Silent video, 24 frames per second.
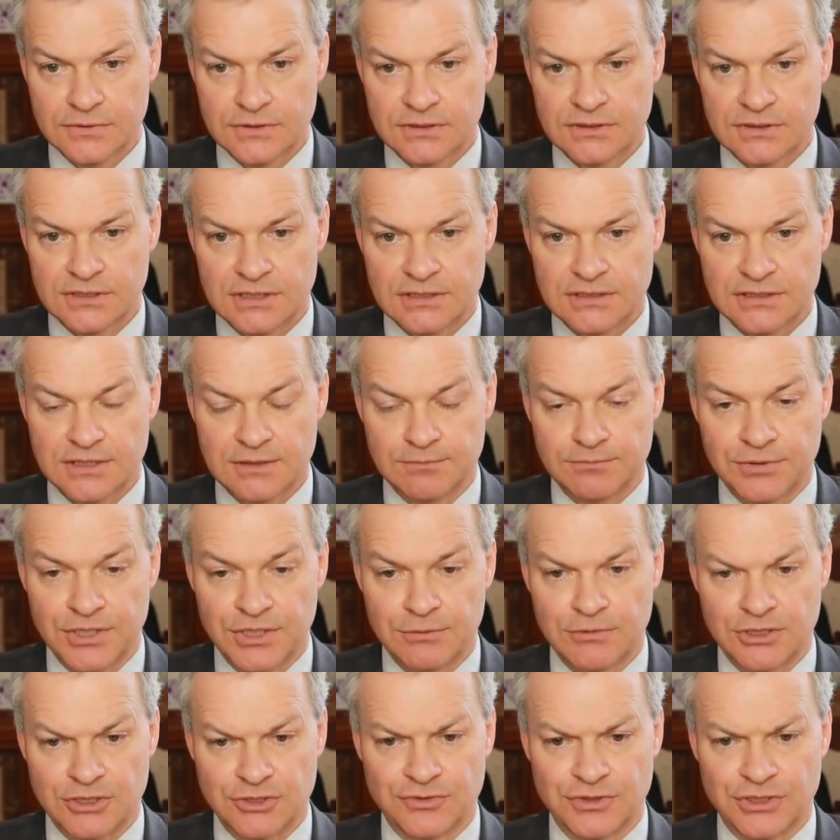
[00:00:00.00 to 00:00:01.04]
since it pretty
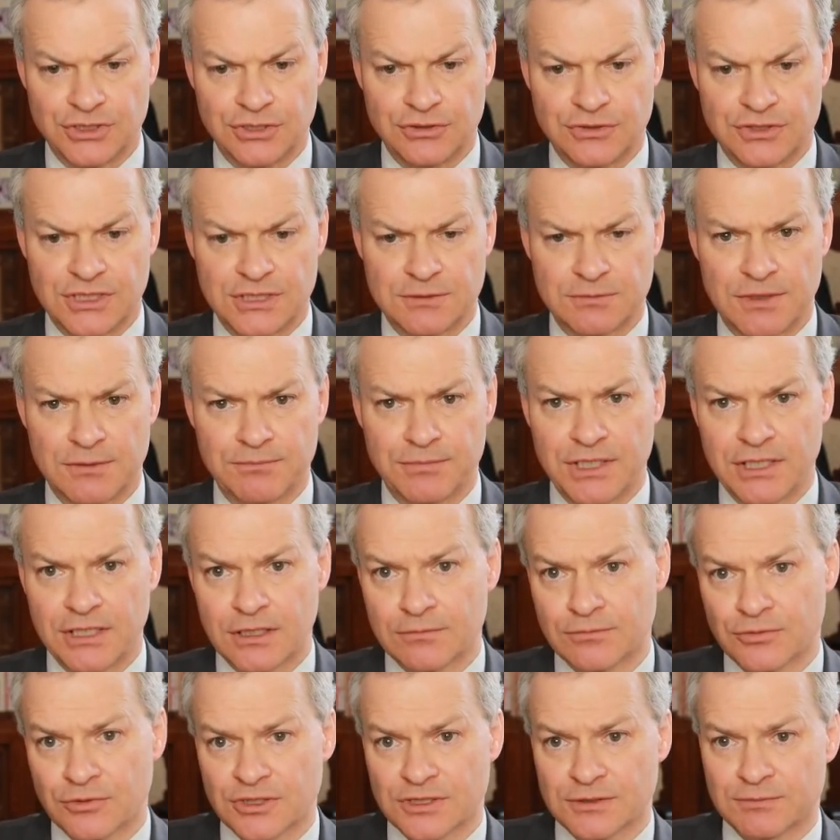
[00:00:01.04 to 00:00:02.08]
much reduces my bingo
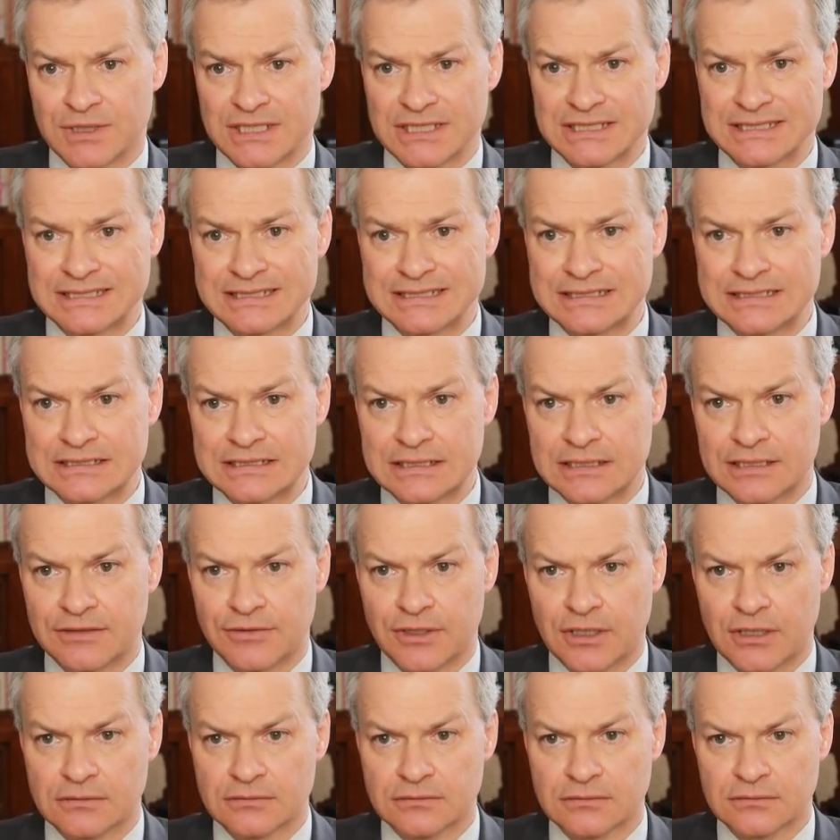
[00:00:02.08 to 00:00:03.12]
prospects to
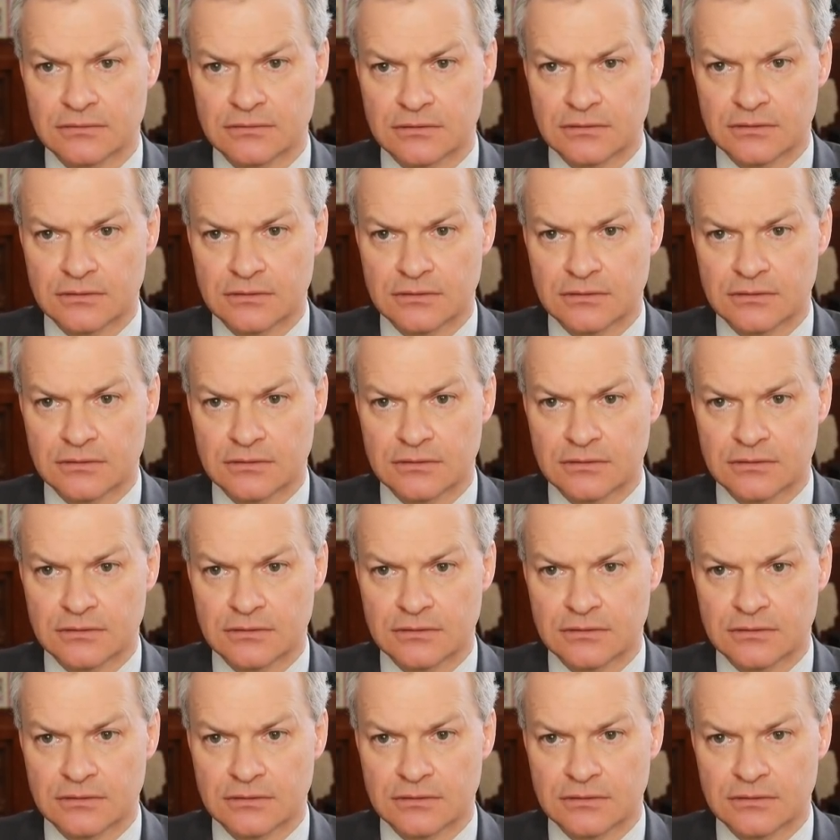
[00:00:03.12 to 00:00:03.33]
0.